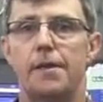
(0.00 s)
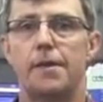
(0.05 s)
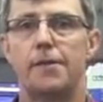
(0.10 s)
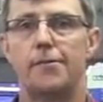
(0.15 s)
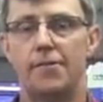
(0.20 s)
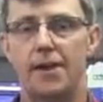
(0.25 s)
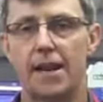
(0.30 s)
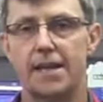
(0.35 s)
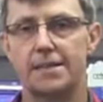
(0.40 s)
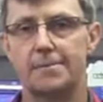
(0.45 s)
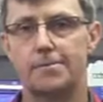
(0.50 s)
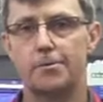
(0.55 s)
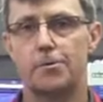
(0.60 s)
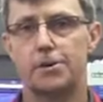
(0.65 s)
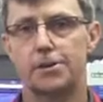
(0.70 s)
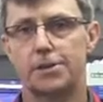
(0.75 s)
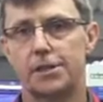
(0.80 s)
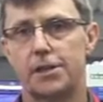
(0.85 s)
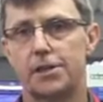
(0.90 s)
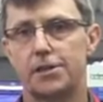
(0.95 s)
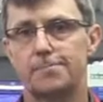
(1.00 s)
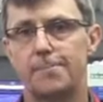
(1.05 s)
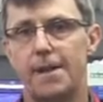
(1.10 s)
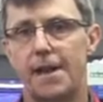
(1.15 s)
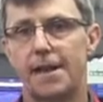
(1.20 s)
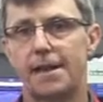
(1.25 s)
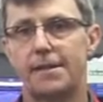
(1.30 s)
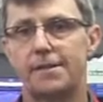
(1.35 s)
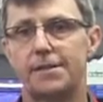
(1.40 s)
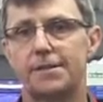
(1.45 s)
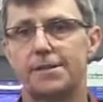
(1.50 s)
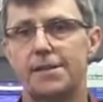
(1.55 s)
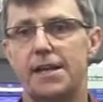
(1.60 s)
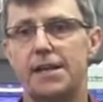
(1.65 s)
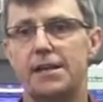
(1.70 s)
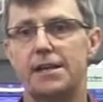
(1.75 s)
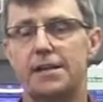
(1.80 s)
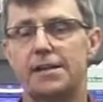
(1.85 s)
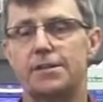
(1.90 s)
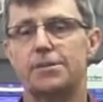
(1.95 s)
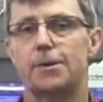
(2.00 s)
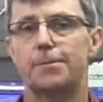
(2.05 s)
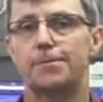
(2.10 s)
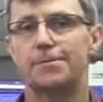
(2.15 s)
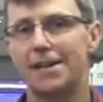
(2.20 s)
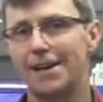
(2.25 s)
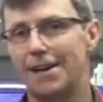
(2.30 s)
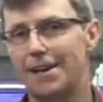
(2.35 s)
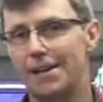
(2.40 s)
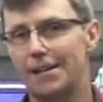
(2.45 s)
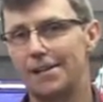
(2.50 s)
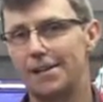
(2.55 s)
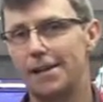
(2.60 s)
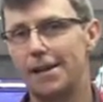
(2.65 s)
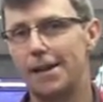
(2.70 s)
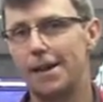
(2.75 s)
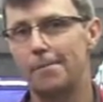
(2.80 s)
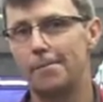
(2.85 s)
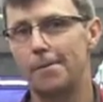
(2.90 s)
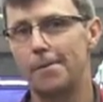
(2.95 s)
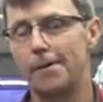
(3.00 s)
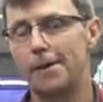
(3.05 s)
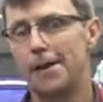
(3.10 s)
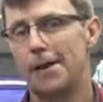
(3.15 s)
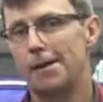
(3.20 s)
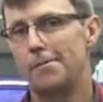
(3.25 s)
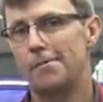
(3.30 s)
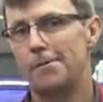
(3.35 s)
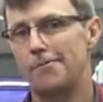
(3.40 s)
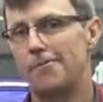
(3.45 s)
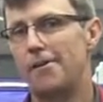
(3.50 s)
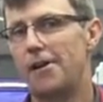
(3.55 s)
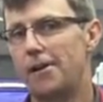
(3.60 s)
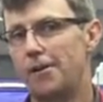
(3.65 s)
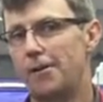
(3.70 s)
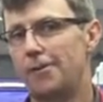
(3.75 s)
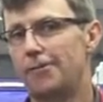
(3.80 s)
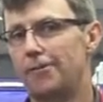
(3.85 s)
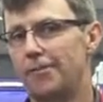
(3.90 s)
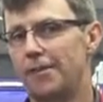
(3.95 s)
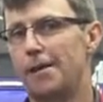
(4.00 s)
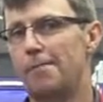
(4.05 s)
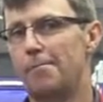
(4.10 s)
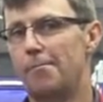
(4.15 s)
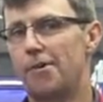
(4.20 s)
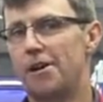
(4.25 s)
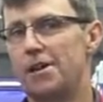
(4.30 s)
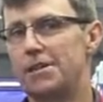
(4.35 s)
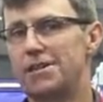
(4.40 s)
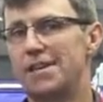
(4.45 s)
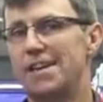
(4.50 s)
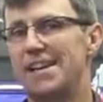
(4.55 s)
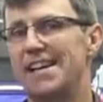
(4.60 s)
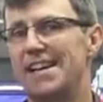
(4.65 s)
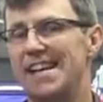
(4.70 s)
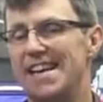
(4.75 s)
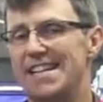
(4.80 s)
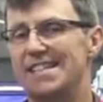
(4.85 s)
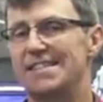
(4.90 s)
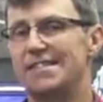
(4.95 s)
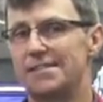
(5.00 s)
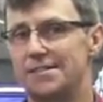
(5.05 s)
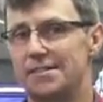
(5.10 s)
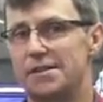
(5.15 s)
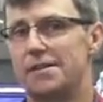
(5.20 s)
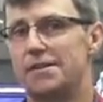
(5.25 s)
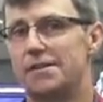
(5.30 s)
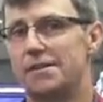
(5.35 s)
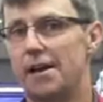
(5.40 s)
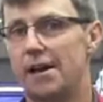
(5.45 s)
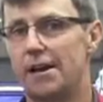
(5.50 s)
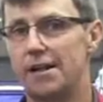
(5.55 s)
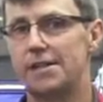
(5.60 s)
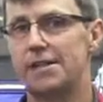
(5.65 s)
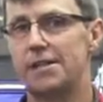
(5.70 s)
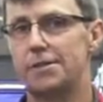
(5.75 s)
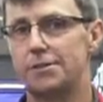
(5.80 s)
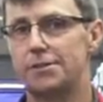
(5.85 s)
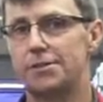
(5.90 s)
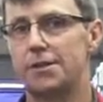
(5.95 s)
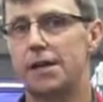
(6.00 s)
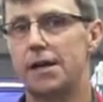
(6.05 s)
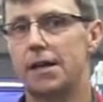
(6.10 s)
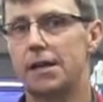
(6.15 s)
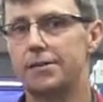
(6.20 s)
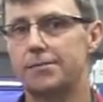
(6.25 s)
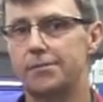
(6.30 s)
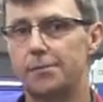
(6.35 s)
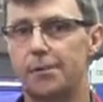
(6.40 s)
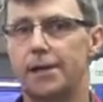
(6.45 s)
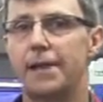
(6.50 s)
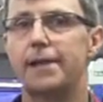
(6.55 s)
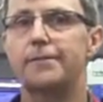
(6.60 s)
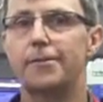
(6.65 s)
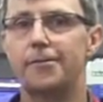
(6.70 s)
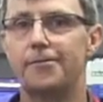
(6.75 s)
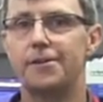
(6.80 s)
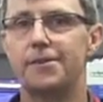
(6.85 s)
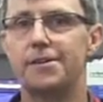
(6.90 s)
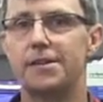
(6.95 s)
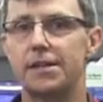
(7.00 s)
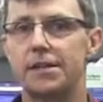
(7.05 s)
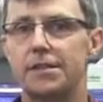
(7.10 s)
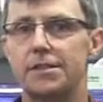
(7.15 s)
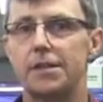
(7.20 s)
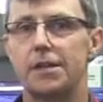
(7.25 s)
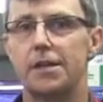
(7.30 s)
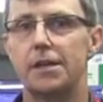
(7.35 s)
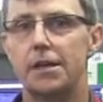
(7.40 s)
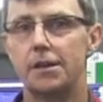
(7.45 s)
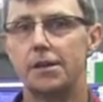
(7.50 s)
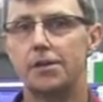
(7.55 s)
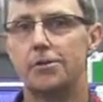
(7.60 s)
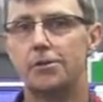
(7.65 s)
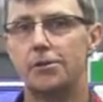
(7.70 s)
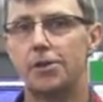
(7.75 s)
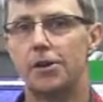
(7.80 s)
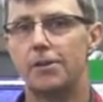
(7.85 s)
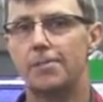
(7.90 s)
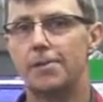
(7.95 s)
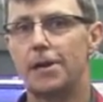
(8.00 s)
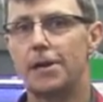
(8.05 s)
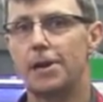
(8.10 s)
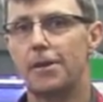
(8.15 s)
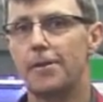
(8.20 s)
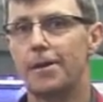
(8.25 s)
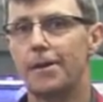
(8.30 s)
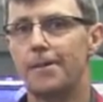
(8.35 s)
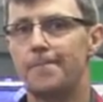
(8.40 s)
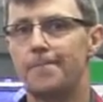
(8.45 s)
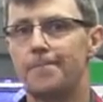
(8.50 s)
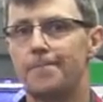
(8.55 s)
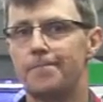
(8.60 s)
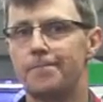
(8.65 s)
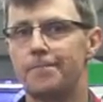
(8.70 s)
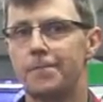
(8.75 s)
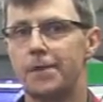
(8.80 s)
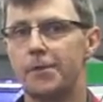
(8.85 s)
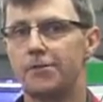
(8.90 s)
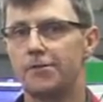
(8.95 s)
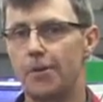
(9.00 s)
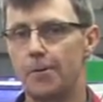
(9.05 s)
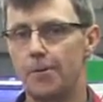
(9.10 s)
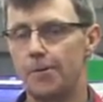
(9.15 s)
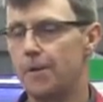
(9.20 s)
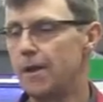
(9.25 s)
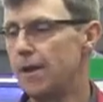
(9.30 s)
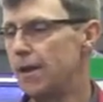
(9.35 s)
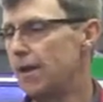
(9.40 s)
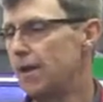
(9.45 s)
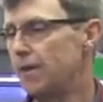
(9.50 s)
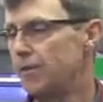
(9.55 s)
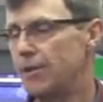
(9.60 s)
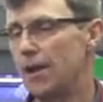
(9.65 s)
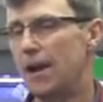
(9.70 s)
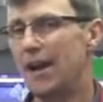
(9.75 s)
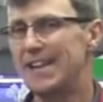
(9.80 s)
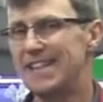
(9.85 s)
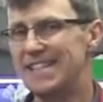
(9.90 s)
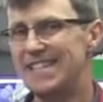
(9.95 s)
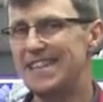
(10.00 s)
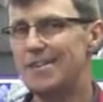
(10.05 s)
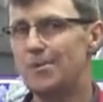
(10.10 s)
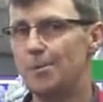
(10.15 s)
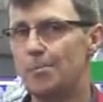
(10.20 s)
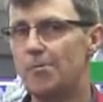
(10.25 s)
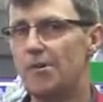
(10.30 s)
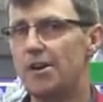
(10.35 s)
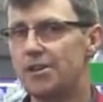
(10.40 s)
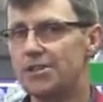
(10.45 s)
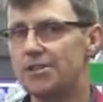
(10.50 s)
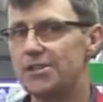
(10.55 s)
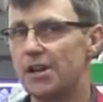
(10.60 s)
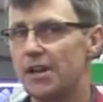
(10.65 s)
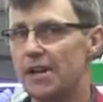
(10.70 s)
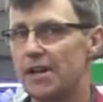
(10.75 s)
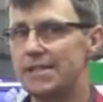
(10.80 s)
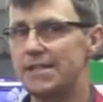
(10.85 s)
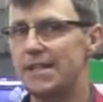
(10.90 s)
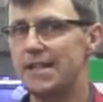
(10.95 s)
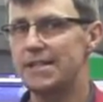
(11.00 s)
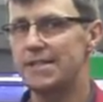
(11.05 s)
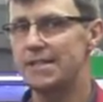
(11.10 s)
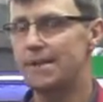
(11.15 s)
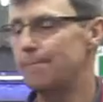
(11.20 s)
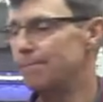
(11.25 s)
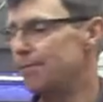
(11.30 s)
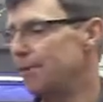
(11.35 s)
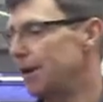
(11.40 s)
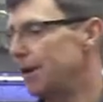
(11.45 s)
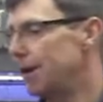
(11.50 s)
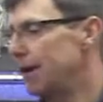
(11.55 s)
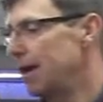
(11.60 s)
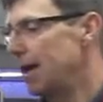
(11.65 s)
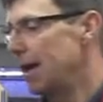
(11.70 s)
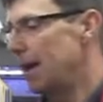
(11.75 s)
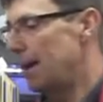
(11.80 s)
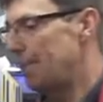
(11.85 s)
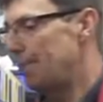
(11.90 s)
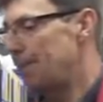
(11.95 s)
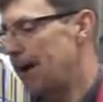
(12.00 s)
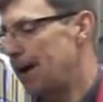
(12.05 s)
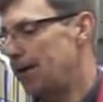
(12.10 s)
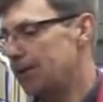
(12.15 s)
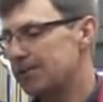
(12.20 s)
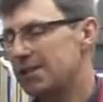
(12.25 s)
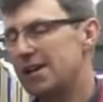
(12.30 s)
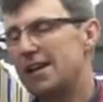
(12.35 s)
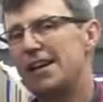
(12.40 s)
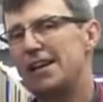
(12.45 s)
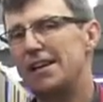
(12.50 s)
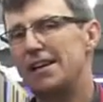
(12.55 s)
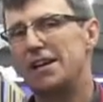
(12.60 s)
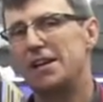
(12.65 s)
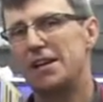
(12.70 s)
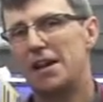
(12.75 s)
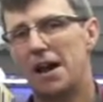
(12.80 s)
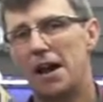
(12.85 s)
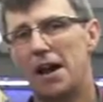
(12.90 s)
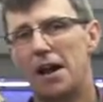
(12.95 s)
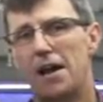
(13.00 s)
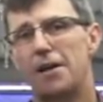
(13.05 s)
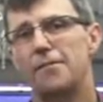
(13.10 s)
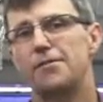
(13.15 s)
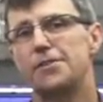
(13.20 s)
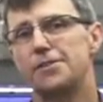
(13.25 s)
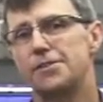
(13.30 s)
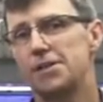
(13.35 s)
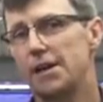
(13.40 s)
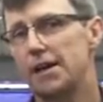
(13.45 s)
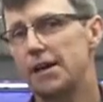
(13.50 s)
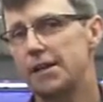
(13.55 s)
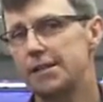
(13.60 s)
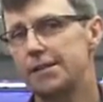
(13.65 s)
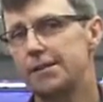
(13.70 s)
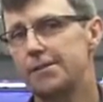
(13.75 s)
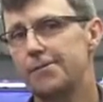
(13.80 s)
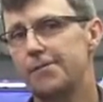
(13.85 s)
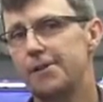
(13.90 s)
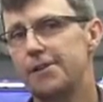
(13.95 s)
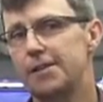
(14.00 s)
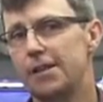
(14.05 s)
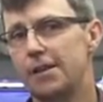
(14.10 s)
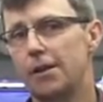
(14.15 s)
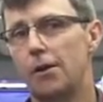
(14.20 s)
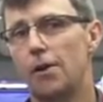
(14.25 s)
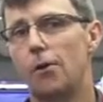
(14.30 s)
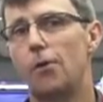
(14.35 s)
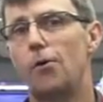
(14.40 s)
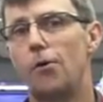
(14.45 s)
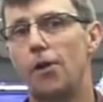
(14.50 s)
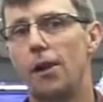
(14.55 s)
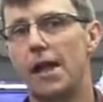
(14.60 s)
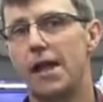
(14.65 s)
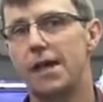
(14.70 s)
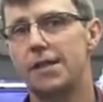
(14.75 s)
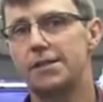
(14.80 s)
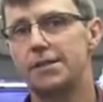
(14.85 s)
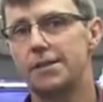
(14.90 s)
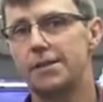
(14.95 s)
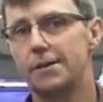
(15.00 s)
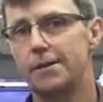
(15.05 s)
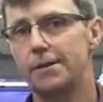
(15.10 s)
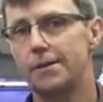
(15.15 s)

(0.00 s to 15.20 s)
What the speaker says: flexible because it goes back in the tin and it stops it hardening up. But very often that brush isn't the ideal size for whatever fittings you're going to be gluing. So the ideal brush size is something about half the size of the fitting or less.